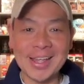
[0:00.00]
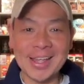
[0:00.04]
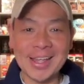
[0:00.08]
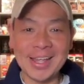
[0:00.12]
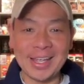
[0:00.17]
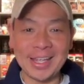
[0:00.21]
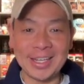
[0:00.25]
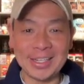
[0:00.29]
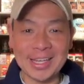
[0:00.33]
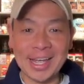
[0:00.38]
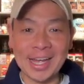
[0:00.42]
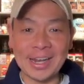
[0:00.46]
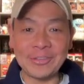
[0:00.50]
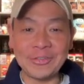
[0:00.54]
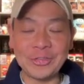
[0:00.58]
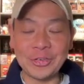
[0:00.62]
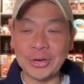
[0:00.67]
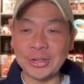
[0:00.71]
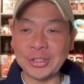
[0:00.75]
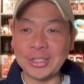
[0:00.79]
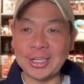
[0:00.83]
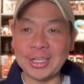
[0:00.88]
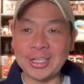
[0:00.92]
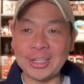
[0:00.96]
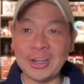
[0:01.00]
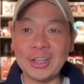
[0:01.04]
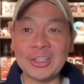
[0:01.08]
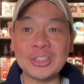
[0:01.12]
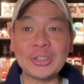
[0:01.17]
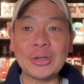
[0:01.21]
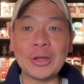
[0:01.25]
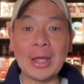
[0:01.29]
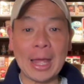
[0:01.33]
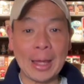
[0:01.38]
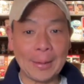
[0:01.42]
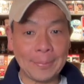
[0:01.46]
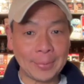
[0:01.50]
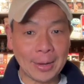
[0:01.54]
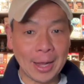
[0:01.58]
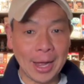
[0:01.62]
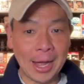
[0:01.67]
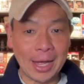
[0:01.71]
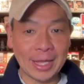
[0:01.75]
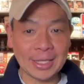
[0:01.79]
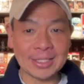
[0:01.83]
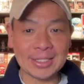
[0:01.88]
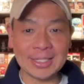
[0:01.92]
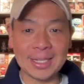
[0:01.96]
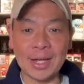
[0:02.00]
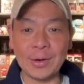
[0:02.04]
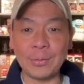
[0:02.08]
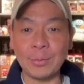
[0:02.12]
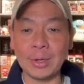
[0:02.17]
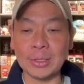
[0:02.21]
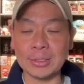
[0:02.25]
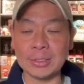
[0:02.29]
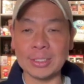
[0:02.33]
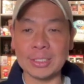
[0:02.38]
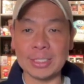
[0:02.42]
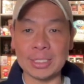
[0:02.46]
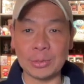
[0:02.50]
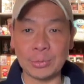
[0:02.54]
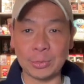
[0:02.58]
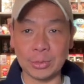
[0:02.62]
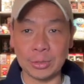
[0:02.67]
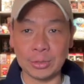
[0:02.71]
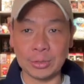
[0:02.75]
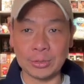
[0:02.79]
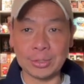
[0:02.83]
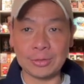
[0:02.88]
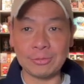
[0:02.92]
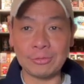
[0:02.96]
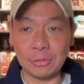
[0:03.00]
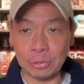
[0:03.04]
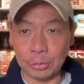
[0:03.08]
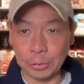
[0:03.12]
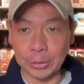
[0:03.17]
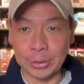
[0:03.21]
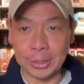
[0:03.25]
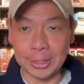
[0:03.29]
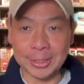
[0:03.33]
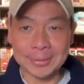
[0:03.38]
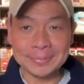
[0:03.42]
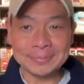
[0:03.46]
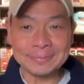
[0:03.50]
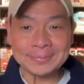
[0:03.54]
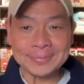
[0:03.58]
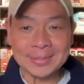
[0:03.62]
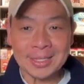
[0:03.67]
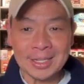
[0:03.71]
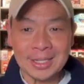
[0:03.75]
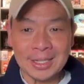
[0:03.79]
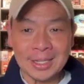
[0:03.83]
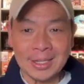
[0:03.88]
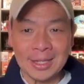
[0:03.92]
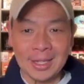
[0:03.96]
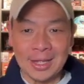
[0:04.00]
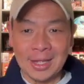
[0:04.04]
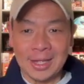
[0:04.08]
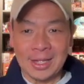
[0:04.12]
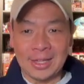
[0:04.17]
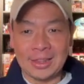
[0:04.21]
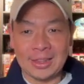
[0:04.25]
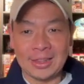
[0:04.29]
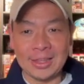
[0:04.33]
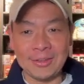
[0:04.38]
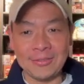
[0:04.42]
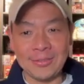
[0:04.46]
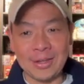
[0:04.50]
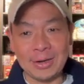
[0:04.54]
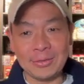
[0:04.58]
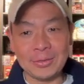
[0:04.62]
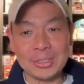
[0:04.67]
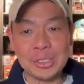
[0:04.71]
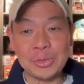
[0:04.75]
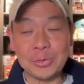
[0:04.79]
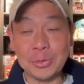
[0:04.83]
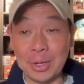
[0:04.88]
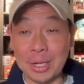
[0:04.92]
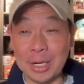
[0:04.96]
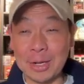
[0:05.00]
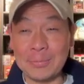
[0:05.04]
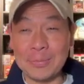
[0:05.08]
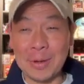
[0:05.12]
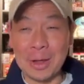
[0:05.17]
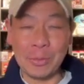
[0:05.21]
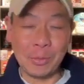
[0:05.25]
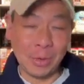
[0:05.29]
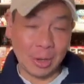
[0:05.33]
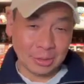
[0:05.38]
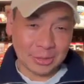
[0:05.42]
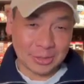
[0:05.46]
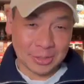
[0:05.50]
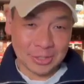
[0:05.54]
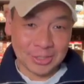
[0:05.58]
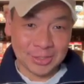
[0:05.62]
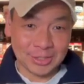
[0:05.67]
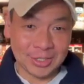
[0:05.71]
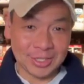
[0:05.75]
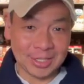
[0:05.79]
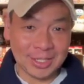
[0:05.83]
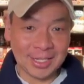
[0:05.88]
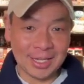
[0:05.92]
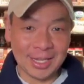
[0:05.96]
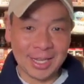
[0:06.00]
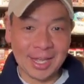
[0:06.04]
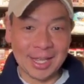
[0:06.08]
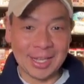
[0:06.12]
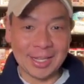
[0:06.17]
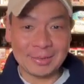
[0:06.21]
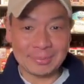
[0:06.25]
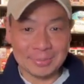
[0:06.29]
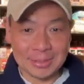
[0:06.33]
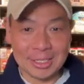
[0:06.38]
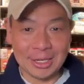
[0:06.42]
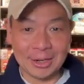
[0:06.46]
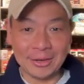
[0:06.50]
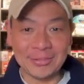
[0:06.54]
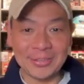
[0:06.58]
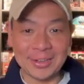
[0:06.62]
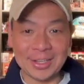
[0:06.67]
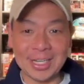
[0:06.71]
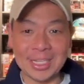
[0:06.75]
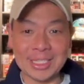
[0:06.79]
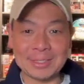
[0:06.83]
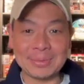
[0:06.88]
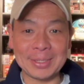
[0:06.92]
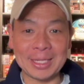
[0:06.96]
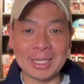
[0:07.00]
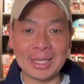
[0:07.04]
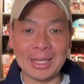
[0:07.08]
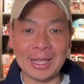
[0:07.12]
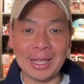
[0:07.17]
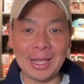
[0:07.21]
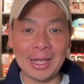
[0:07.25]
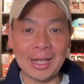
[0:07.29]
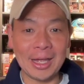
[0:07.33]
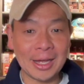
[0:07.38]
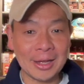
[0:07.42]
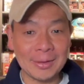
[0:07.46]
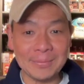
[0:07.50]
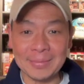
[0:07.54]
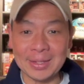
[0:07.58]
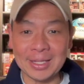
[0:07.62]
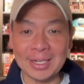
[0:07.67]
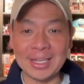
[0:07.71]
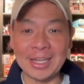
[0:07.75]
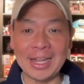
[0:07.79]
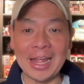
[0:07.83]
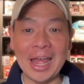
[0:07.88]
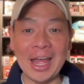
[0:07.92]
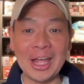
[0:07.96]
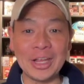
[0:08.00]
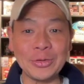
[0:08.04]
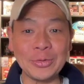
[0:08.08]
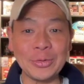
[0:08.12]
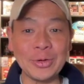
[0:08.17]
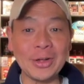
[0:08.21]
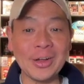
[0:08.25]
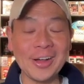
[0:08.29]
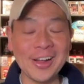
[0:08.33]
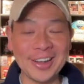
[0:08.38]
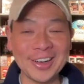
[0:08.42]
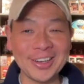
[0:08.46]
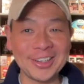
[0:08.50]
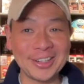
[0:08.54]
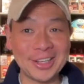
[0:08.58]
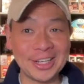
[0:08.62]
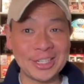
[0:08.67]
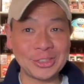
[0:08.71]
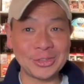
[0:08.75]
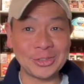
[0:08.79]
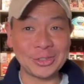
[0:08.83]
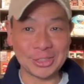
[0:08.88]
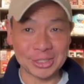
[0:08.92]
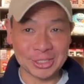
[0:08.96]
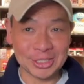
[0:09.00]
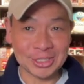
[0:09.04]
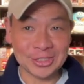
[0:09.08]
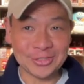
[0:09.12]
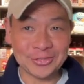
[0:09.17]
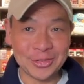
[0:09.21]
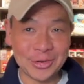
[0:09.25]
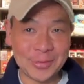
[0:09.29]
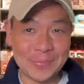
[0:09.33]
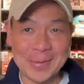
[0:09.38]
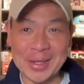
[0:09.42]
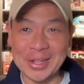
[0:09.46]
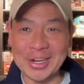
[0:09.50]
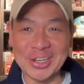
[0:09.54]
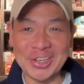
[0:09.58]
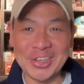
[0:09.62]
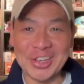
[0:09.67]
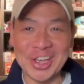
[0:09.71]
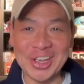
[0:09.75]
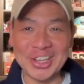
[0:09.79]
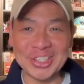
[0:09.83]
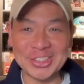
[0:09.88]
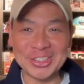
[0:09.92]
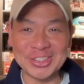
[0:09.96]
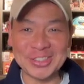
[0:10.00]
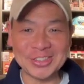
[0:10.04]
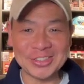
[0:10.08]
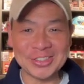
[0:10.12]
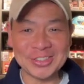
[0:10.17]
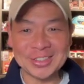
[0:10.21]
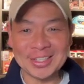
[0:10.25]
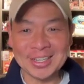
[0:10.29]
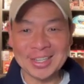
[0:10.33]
in California, and also Epcot at Walt Disney World in Florida. The event was created by Walt Disney himself and has become an annual holiday tradition for many guests.